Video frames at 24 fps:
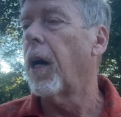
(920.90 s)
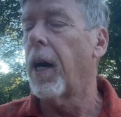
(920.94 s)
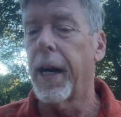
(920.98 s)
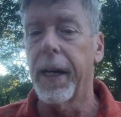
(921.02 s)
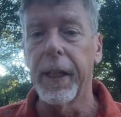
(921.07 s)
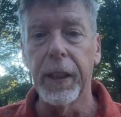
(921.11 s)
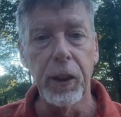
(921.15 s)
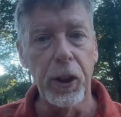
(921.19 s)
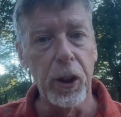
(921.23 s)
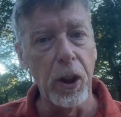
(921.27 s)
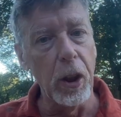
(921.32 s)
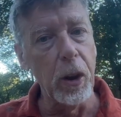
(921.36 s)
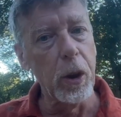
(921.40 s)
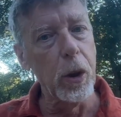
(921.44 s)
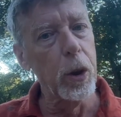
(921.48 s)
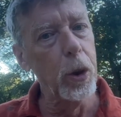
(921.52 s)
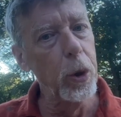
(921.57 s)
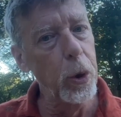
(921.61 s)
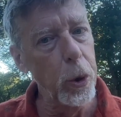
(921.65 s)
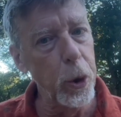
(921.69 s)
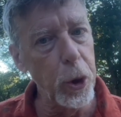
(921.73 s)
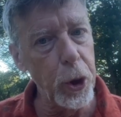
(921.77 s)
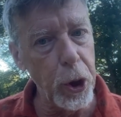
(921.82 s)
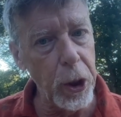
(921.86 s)
a
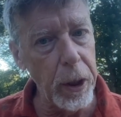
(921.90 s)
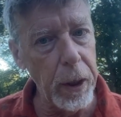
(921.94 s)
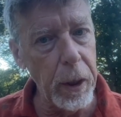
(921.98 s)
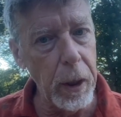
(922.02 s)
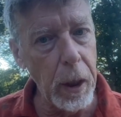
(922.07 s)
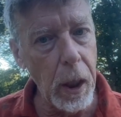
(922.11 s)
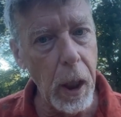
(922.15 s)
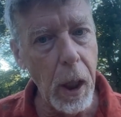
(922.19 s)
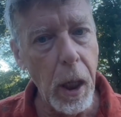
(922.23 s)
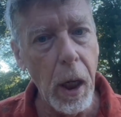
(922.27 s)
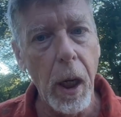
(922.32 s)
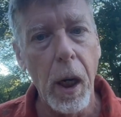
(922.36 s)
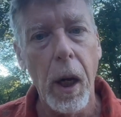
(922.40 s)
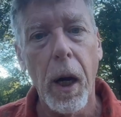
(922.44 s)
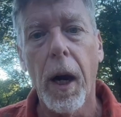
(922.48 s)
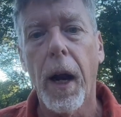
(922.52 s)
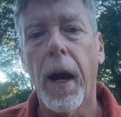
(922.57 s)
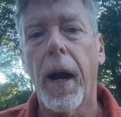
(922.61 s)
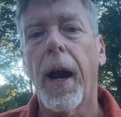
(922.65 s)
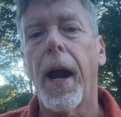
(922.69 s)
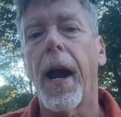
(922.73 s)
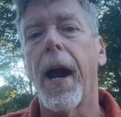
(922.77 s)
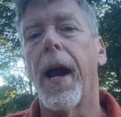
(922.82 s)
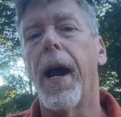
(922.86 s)
delusion,
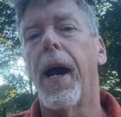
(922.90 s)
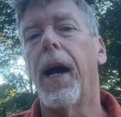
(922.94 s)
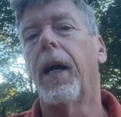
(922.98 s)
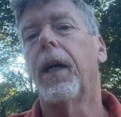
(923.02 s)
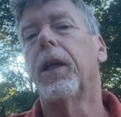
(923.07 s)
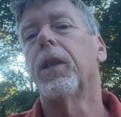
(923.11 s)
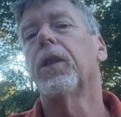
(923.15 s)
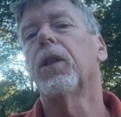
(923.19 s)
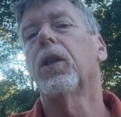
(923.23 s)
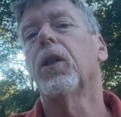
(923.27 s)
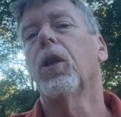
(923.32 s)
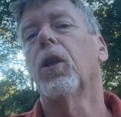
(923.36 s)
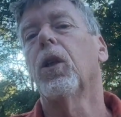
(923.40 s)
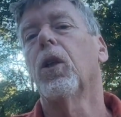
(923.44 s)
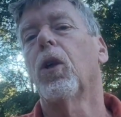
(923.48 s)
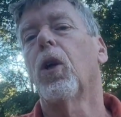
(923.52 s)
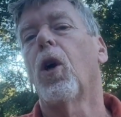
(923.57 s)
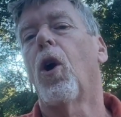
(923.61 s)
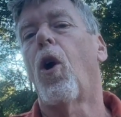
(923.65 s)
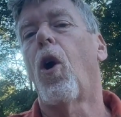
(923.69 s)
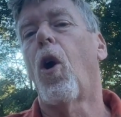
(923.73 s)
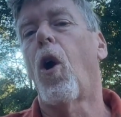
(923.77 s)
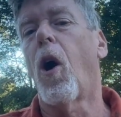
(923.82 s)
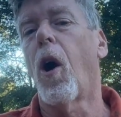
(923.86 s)
and
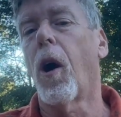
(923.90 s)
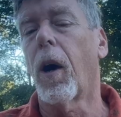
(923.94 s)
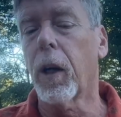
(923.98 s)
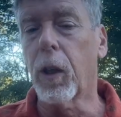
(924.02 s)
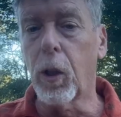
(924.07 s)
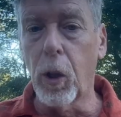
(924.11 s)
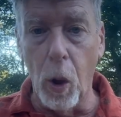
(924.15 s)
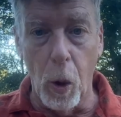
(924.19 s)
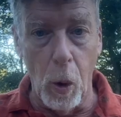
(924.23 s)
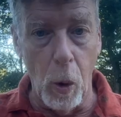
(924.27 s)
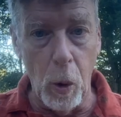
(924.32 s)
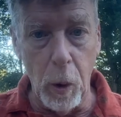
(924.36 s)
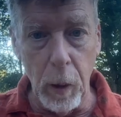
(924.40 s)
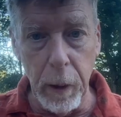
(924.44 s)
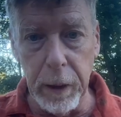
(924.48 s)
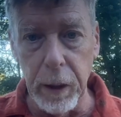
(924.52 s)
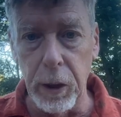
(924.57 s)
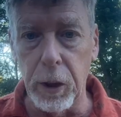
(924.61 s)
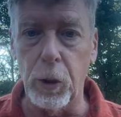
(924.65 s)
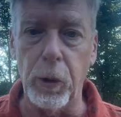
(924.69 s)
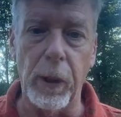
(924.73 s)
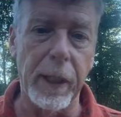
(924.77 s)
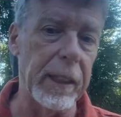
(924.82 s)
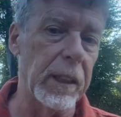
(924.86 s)
our goal
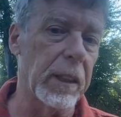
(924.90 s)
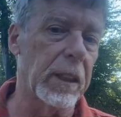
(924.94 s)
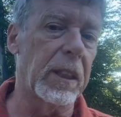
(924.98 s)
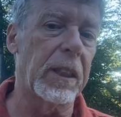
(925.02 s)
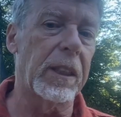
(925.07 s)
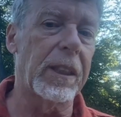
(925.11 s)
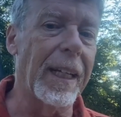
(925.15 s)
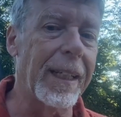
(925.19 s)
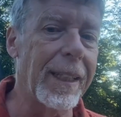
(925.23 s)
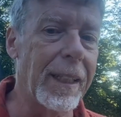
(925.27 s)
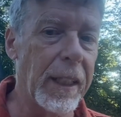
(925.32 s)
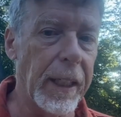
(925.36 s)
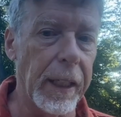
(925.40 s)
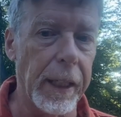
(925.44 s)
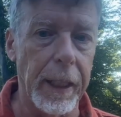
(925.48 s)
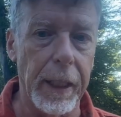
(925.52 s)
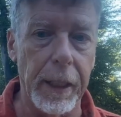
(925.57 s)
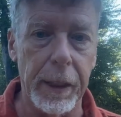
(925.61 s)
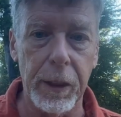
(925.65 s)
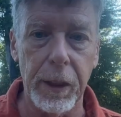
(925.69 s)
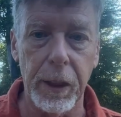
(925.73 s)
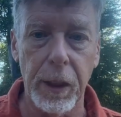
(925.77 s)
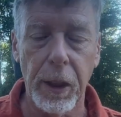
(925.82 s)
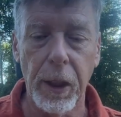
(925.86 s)
is transcending
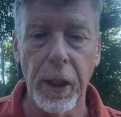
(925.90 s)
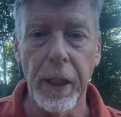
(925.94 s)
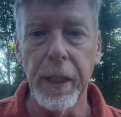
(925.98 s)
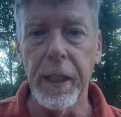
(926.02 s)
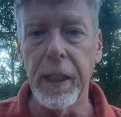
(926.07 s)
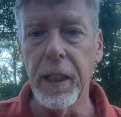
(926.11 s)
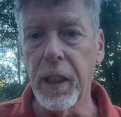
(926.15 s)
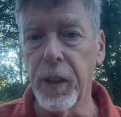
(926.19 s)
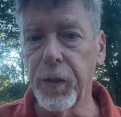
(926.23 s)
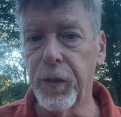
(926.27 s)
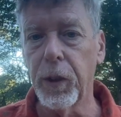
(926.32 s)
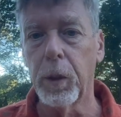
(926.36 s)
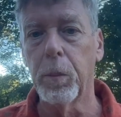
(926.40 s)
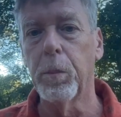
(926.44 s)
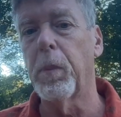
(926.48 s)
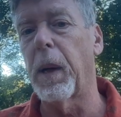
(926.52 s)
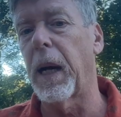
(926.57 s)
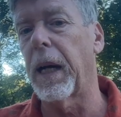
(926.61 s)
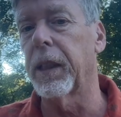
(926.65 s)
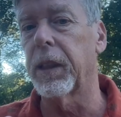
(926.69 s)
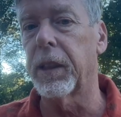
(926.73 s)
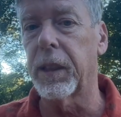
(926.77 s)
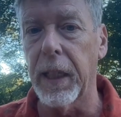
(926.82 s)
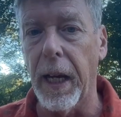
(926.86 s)
it, even
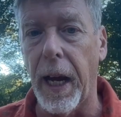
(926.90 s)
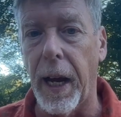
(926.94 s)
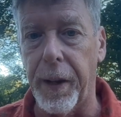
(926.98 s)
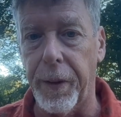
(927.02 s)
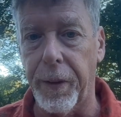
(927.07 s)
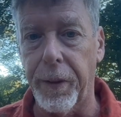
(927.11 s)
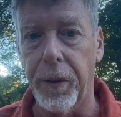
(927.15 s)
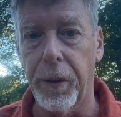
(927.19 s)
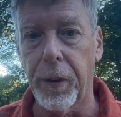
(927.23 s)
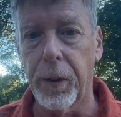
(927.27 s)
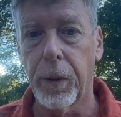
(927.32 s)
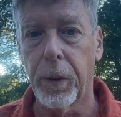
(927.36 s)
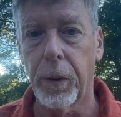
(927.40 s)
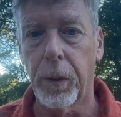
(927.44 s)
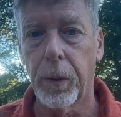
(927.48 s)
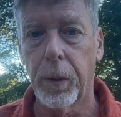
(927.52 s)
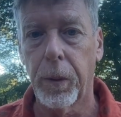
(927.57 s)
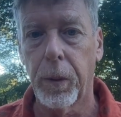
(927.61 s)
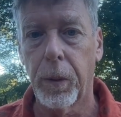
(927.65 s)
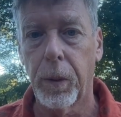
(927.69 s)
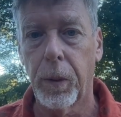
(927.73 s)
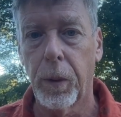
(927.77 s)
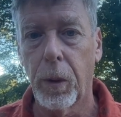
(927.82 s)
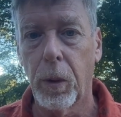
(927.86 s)
by death.
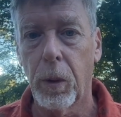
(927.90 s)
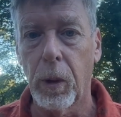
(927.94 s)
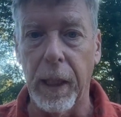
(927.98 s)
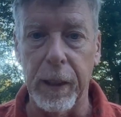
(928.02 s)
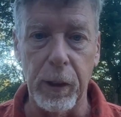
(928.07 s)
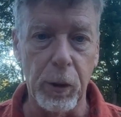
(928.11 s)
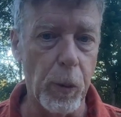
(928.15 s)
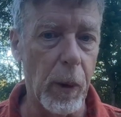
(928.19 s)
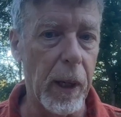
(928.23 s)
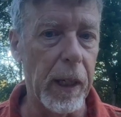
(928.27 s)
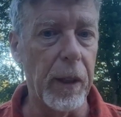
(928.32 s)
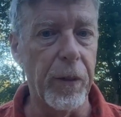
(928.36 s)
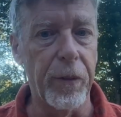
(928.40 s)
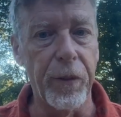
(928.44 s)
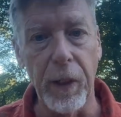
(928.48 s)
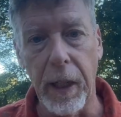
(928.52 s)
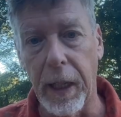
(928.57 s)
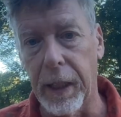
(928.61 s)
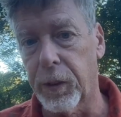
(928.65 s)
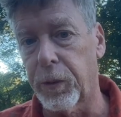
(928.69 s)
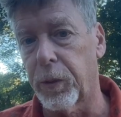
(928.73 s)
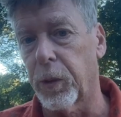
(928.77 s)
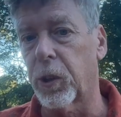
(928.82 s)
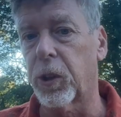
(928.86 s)
That's why the
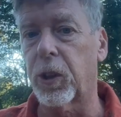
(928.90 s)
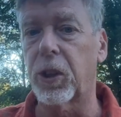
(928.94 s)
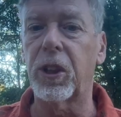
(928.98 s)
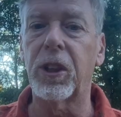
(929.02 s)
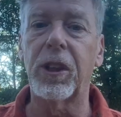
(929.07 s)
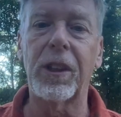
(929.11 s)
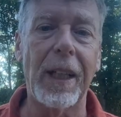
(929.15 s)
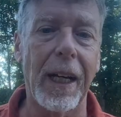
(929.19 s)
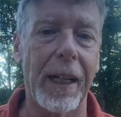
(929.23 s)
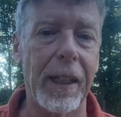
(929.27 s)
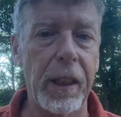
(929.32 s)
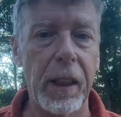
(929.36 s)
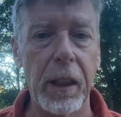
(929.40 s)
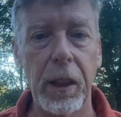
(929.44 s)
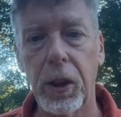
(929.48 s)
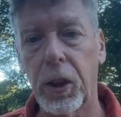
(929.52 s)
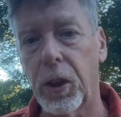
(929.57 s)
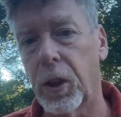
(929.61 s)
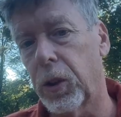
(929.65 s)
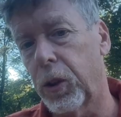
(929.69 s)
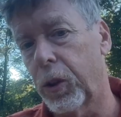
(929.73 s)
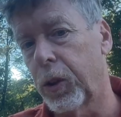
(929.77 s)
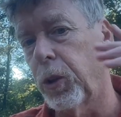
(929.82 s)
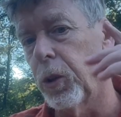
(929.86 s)
philosopher
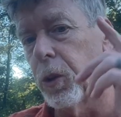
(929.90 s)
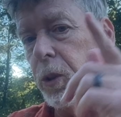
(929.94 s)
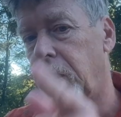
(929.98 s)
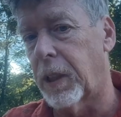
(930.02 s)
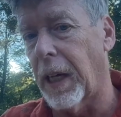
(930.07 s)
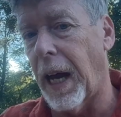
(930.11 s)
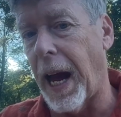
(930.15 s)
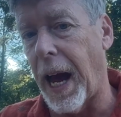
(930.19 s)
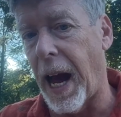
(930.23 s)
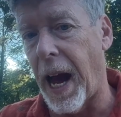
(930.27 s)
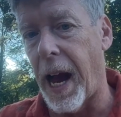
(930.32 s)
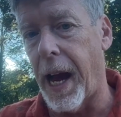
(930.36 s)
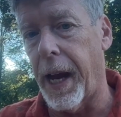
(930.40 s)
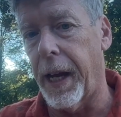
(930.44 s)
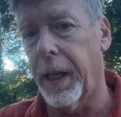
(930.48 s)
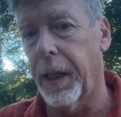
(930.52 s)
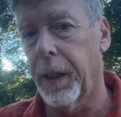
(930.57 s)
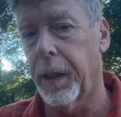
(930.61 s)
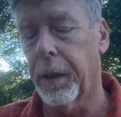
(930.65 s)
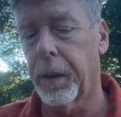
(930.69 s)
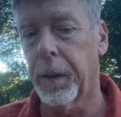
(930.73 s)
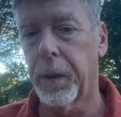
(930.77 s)
studies to die.